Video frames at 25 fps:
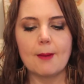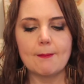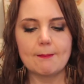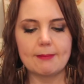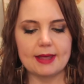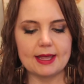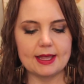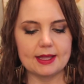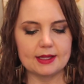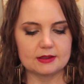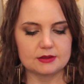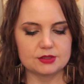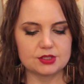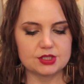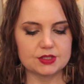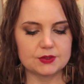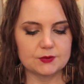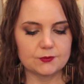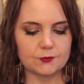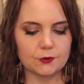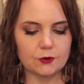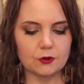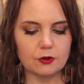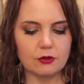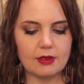but
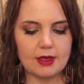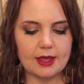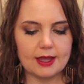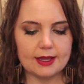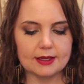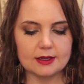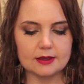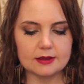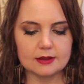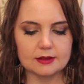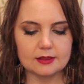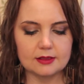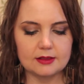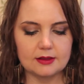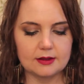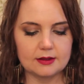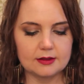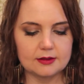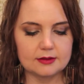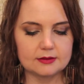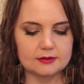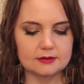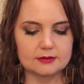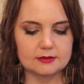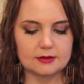just for like
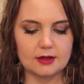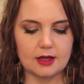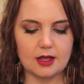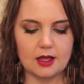the